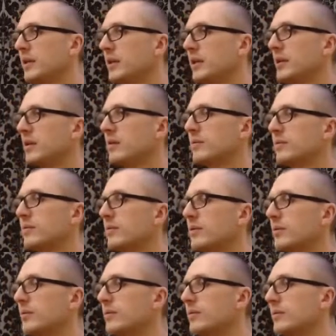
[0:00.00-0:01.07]
in the
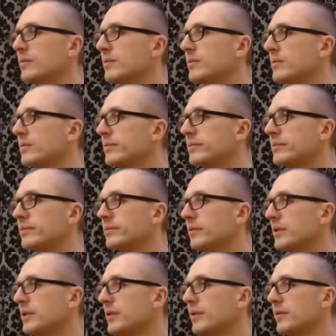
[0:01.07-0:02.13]
form of
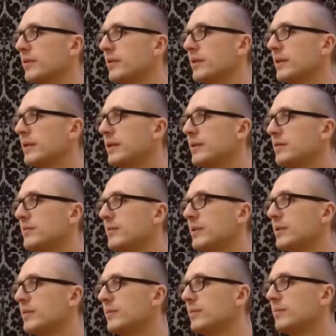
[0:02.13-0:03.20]
whatever the case
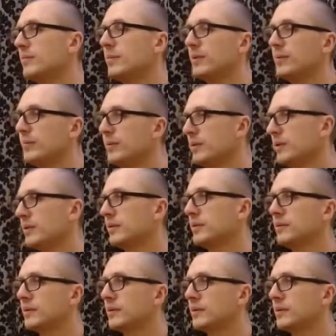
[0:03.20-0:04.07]
may be.